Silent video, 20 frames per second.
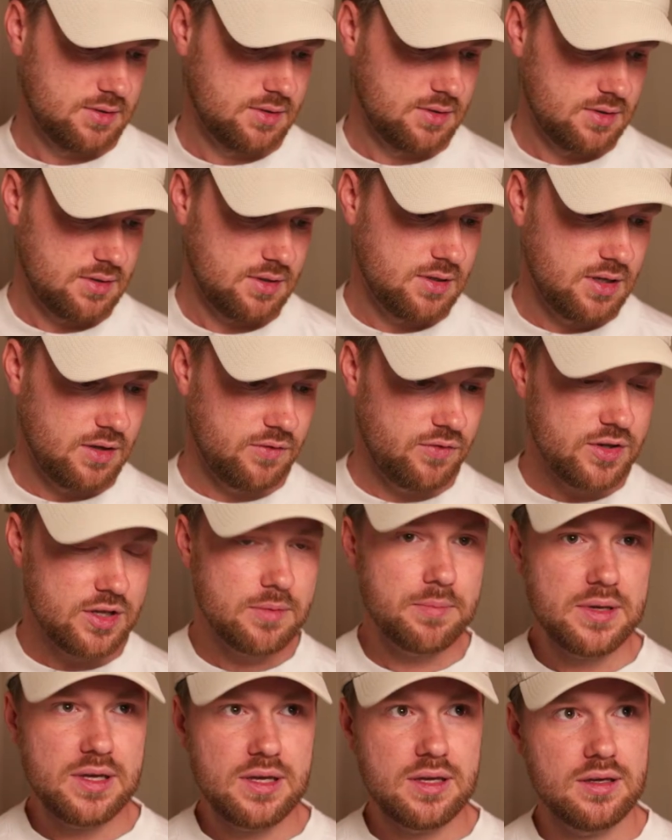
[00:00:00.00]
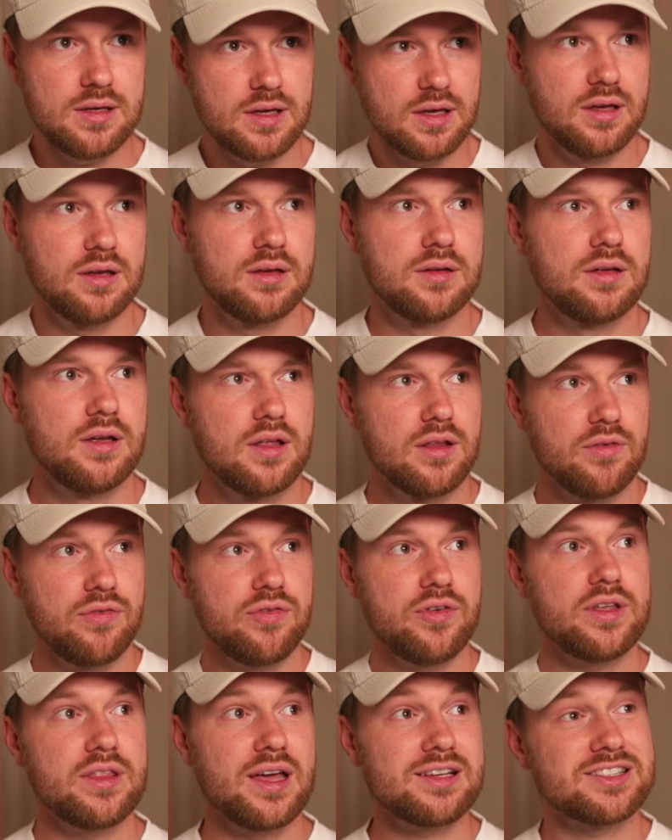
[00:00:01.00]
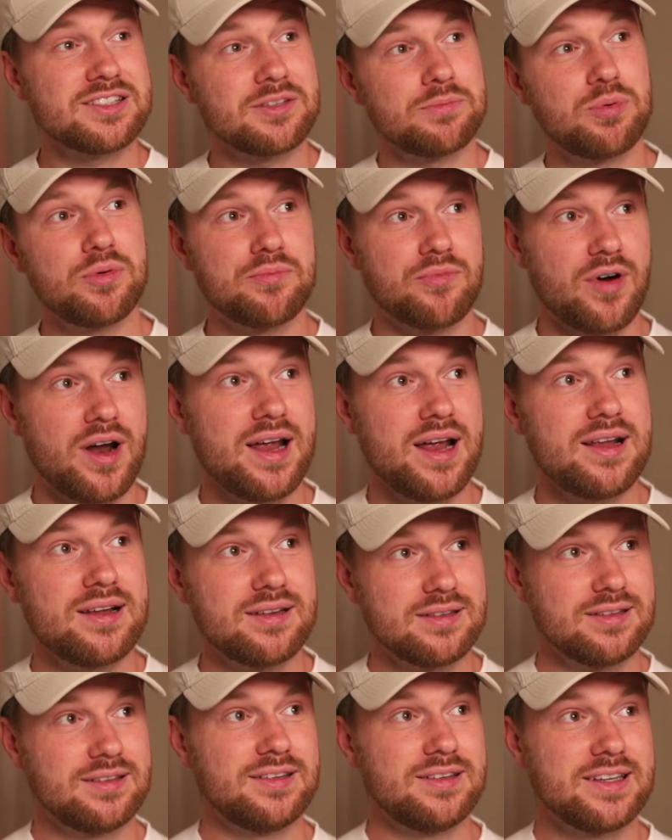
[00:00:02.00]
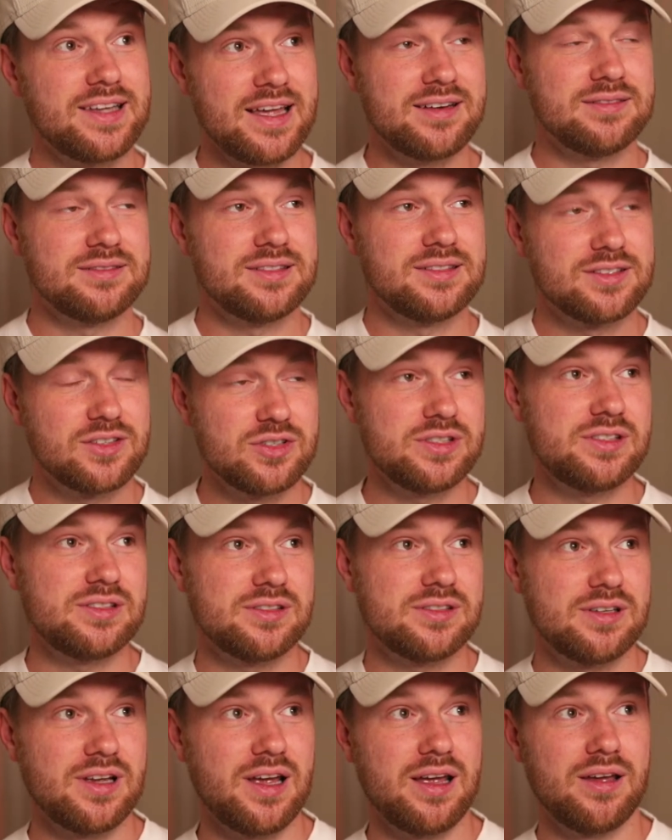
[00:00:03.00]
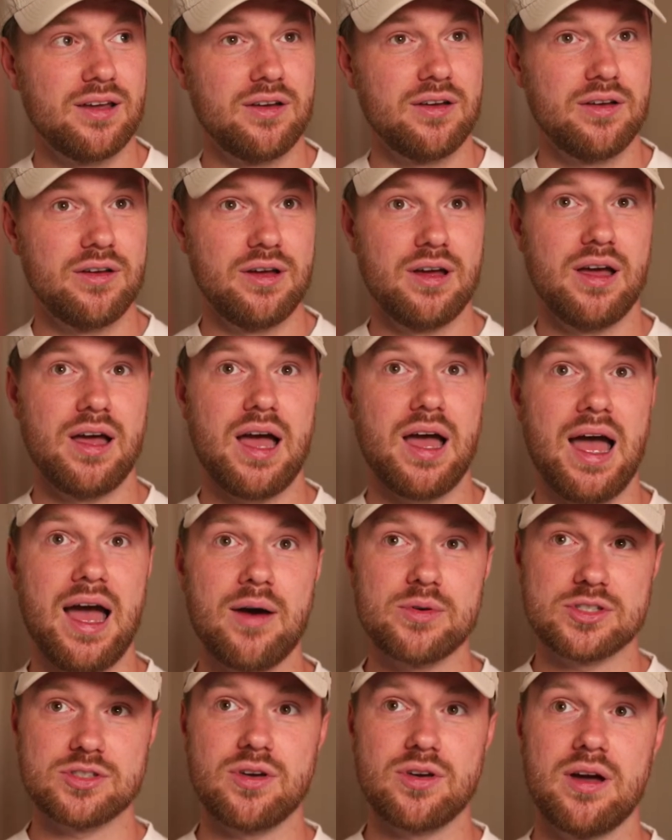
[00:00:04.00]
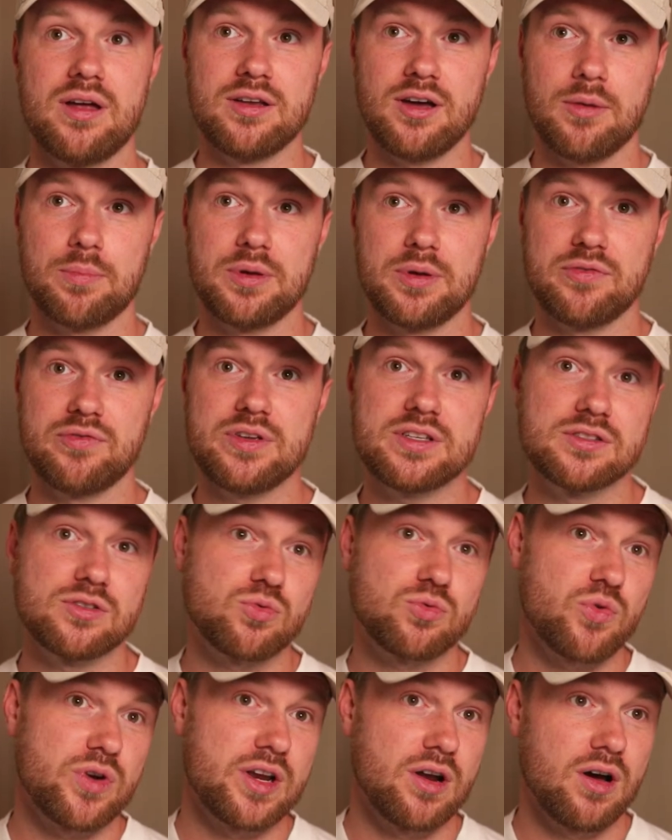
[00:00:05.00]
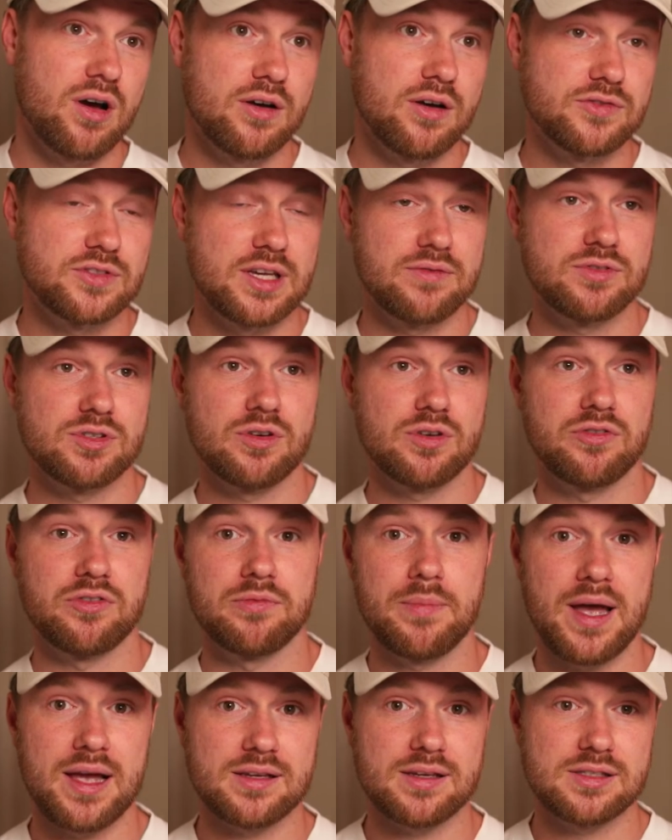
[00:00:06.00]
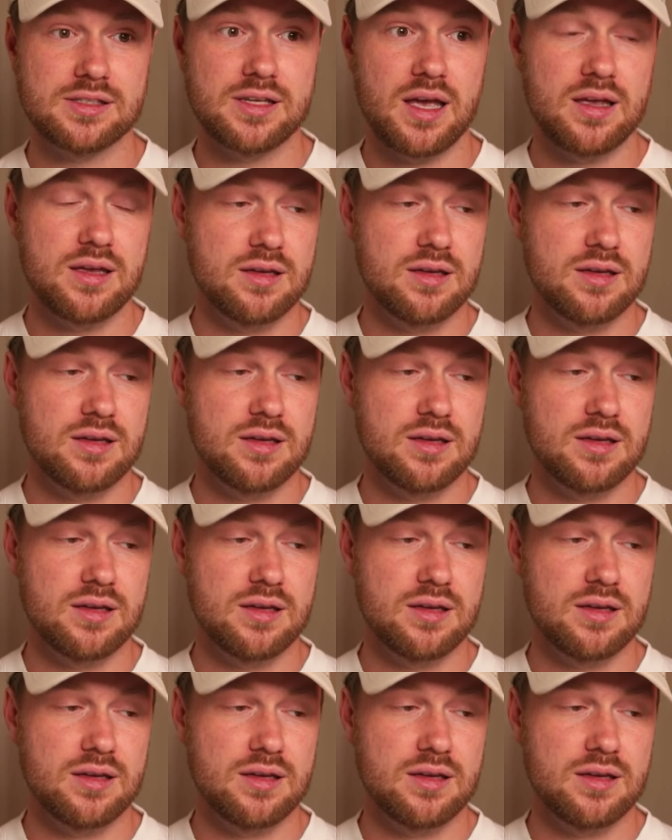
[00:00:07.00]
if he can be that's the problem, right? Again, because how it's tightened up. If he's 3.5 tenths off of Max, say,